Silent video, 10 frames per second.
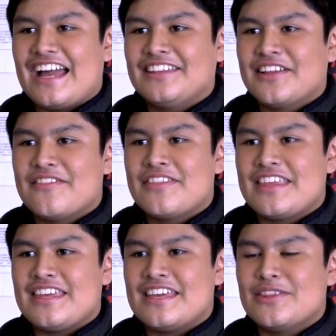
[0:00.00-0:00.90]
I love
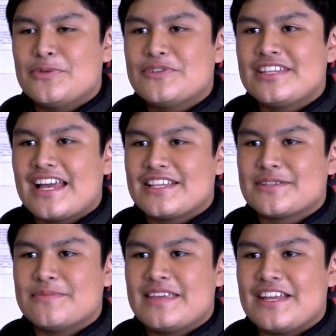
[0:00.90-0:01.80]
the
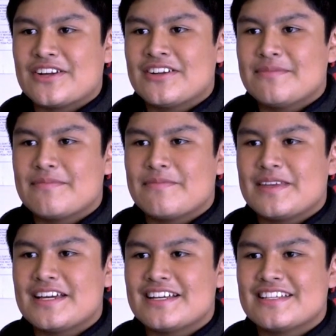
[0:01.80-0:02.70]
enthusiasm here
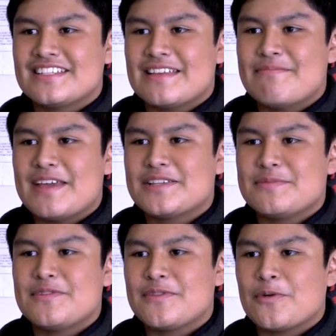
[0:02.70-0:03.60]
because it makes
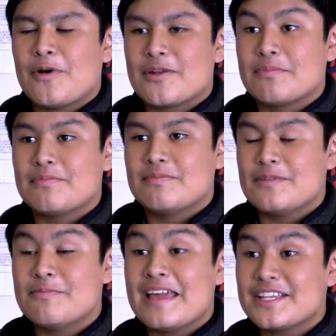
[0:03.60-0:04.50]
me feel want to
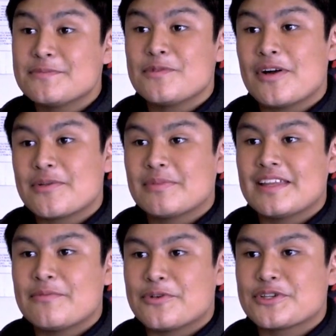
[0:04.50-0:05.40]
it makes me want to
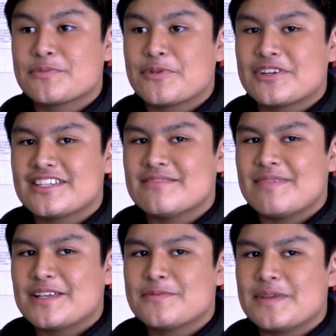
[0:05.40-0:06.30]
play more sports and
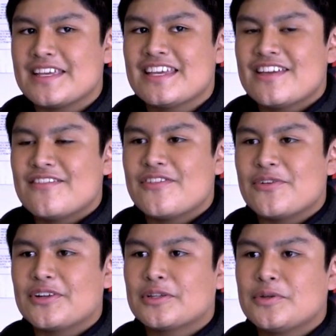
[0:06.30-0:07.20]
makes me feel
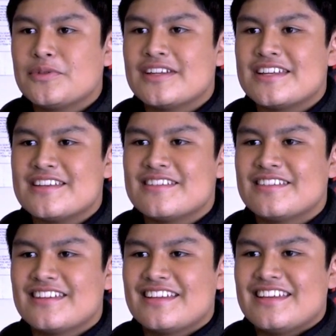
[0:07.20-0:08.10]
included and
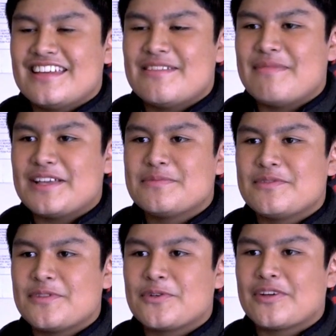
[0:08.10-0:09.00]
it makes me
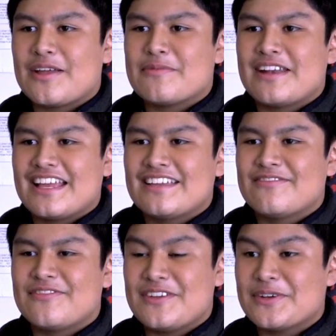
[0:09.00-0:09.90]
feel great when I
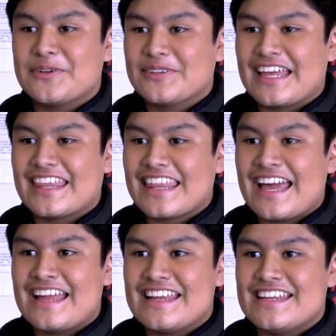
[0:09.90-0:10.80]
feel like
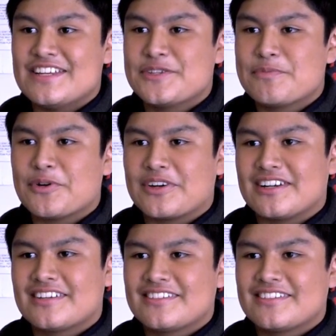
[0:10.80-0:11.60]
that in a sport.